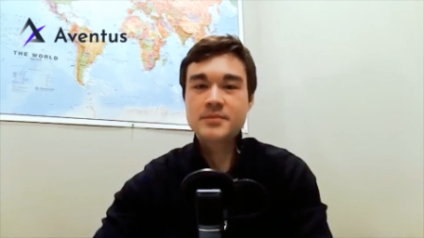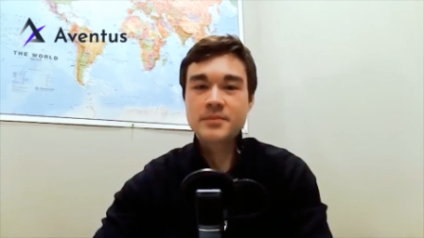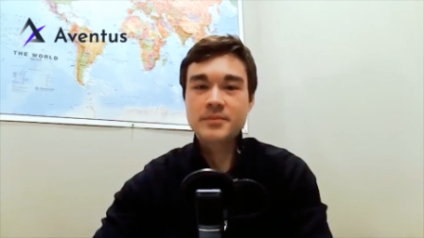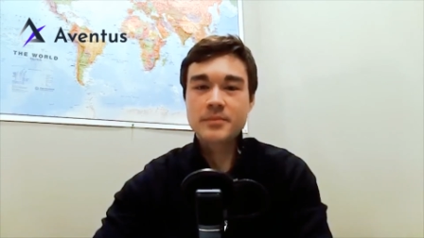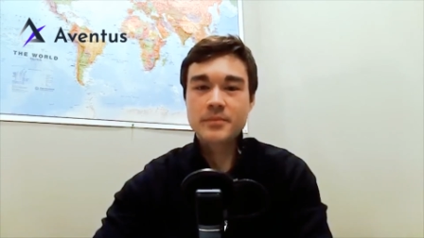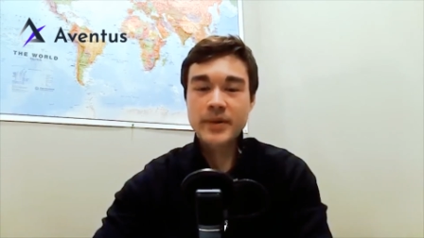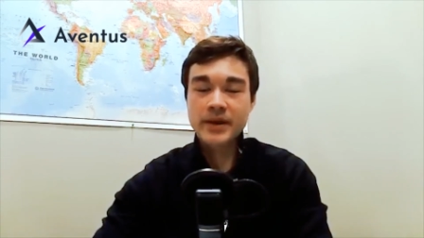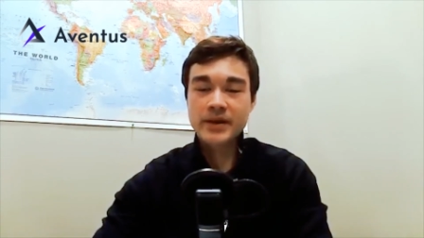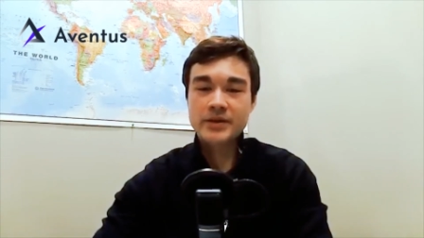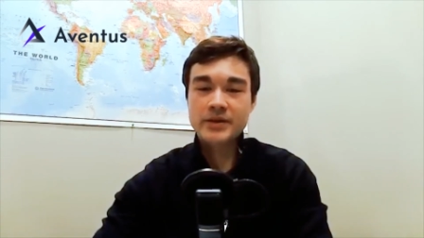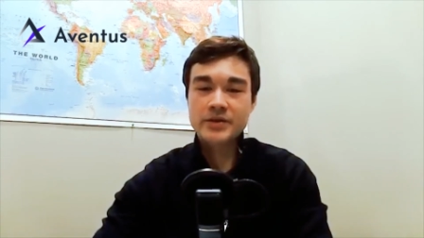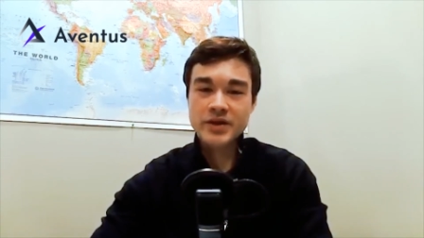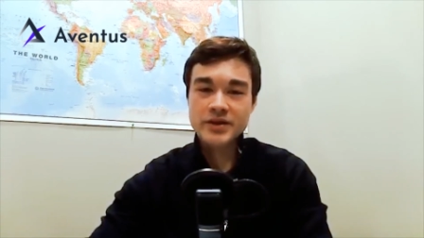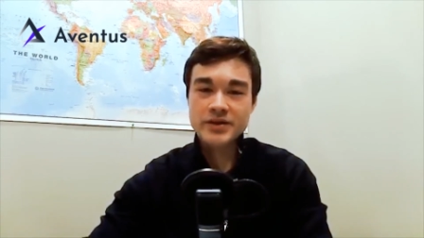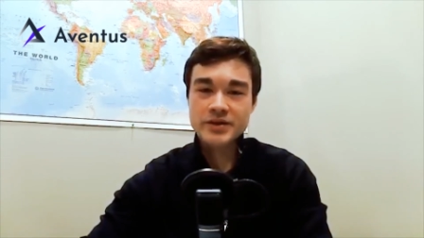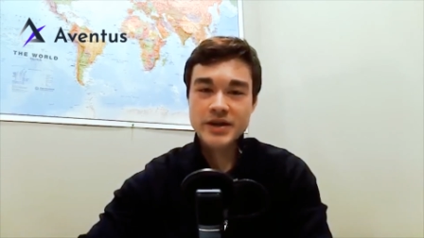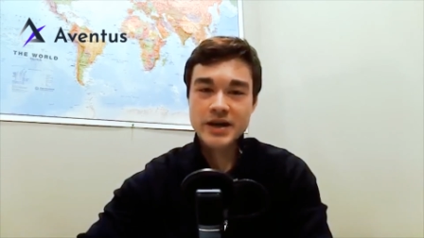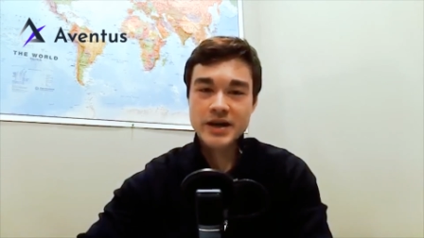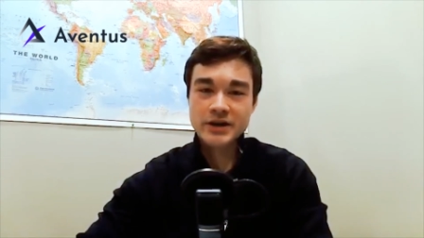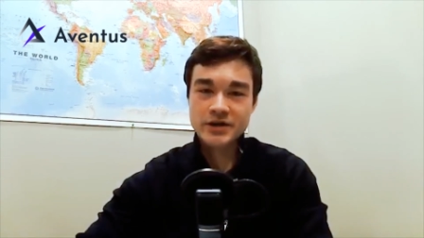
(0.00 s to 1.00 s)
big
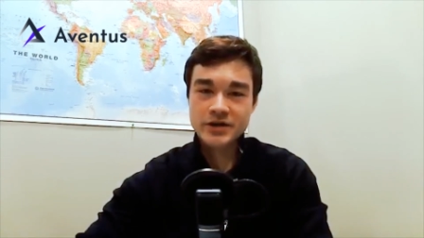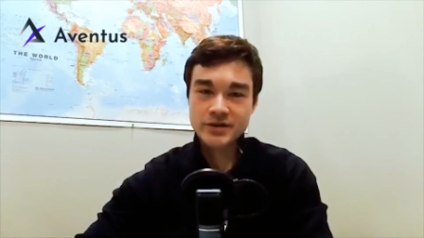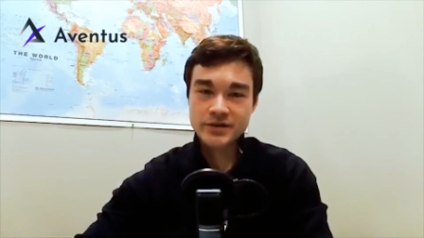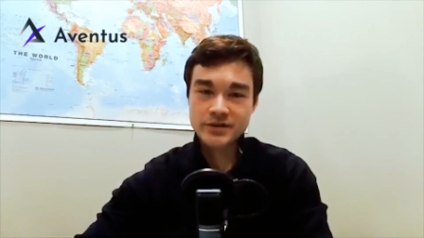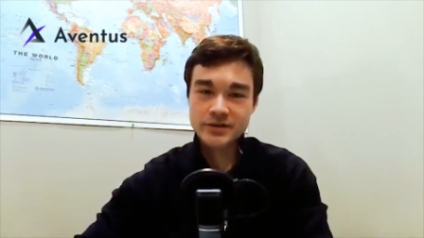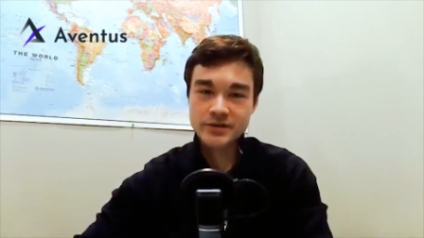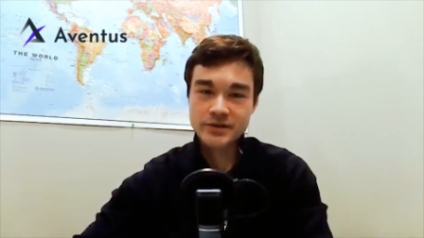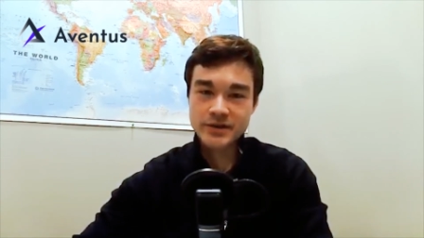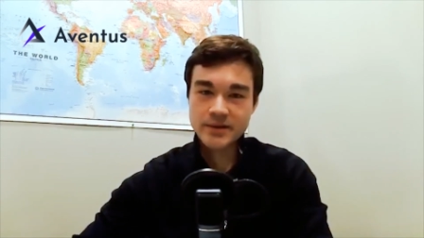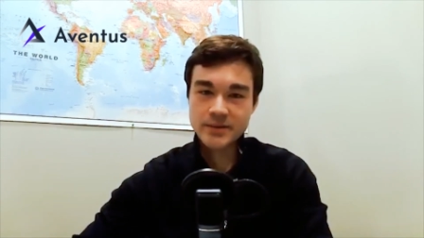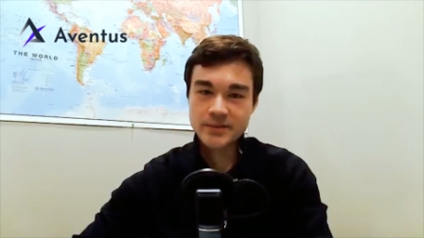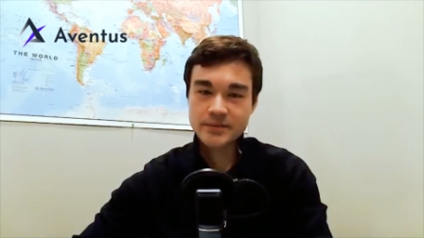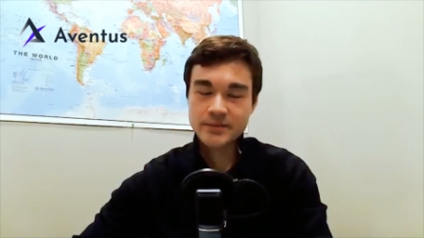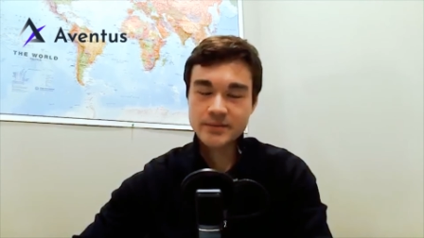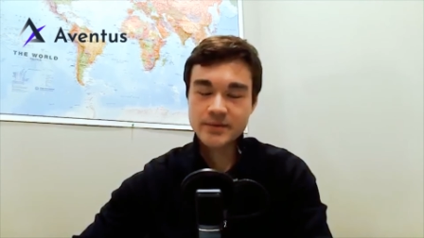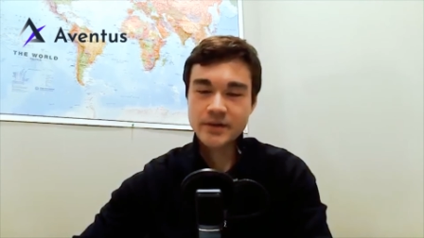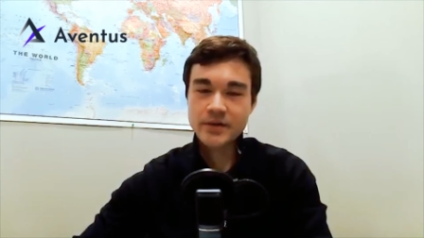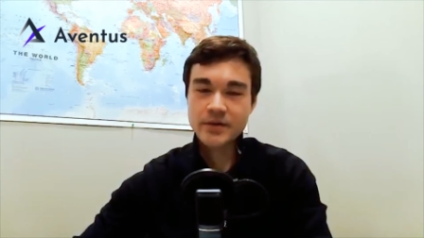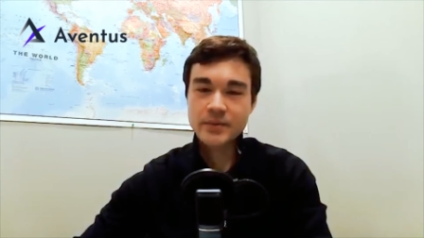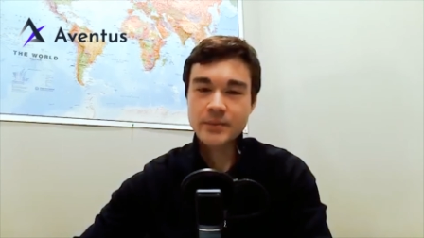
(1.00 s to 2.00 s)
transactions and
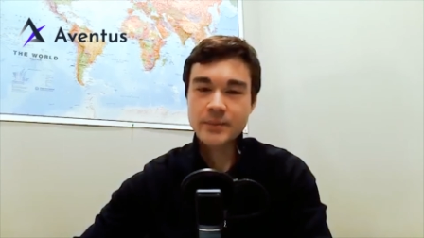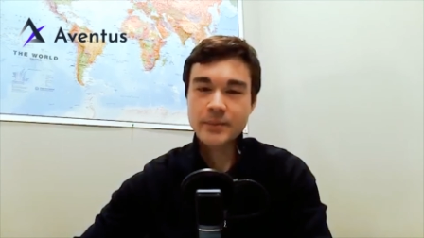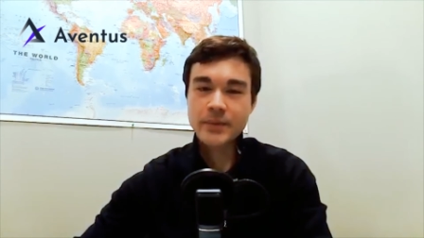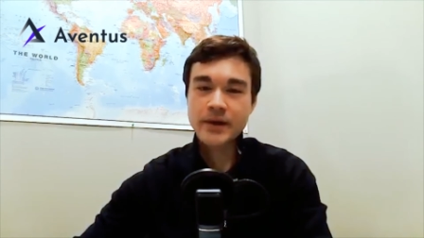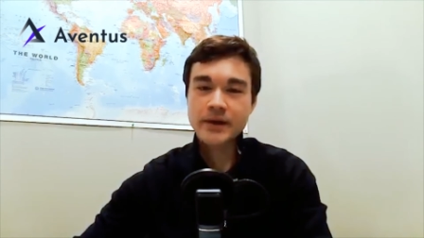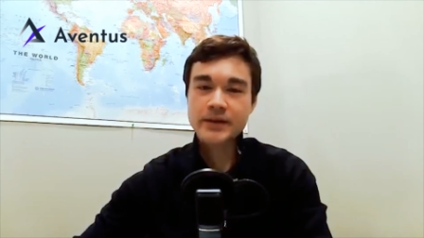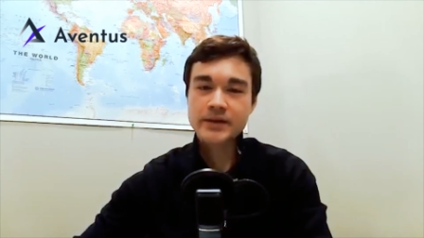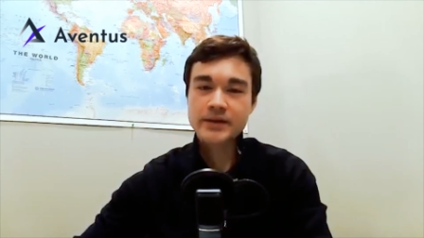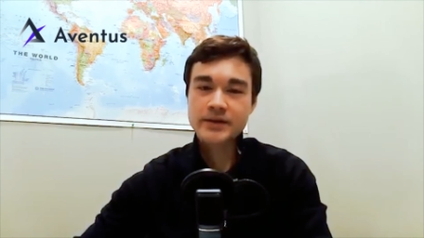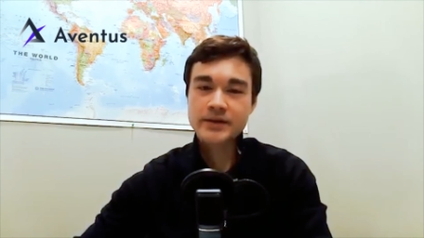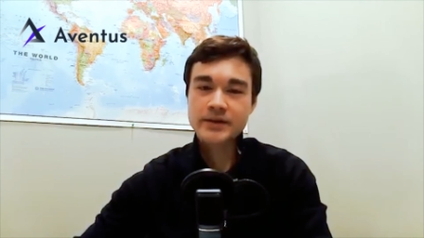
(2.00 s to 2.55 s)
you know big